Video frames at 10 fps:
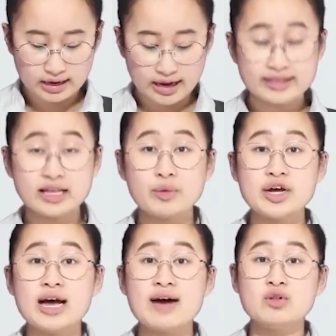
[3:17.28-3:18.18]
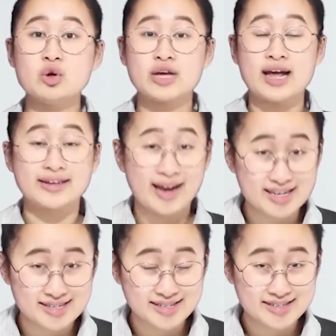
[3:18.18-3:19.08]
And then we're going to have a look at
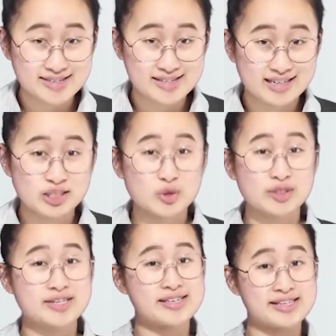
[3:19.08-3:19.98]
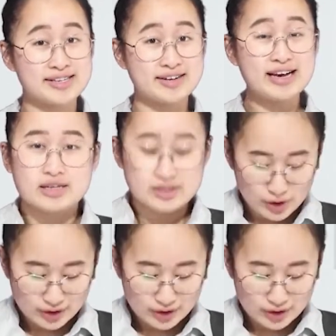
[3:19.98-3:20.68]
Cassius in Julius Caesar. So